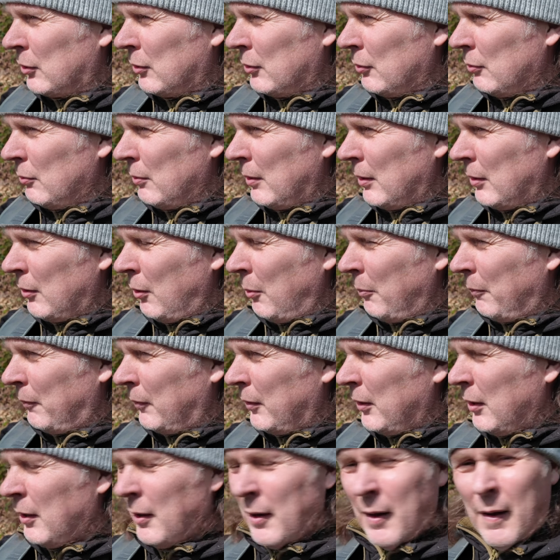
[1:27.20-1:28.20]
to
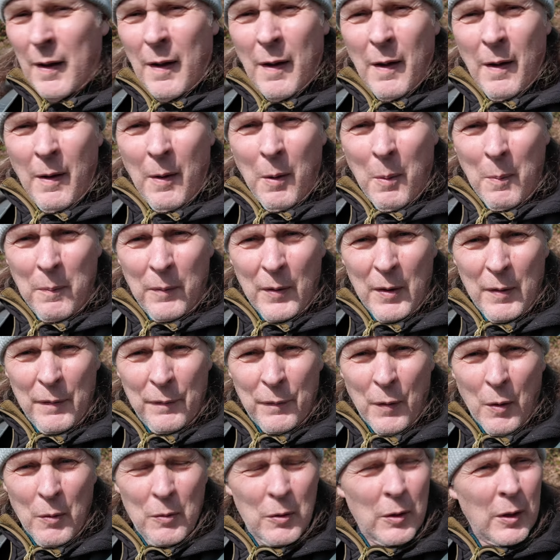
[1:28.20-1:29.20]
hopefully
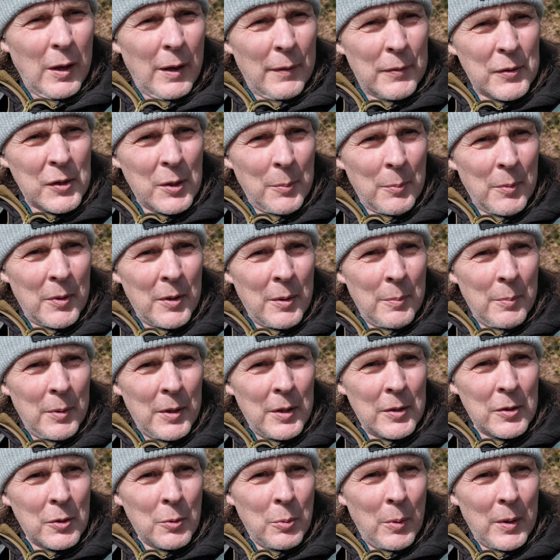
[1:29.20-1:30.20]
photograph some of them. But
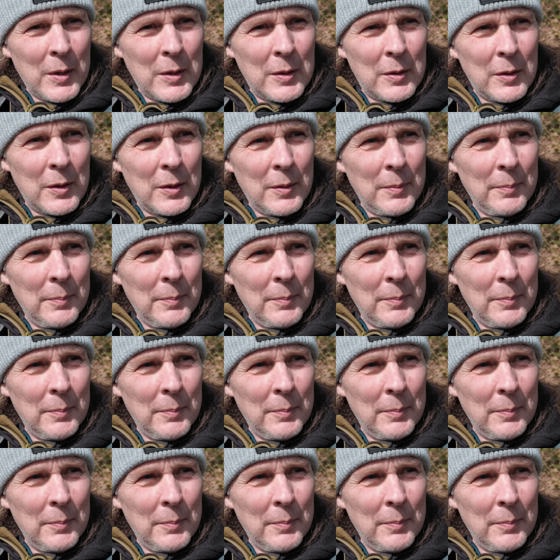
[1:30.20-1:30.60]
it's quite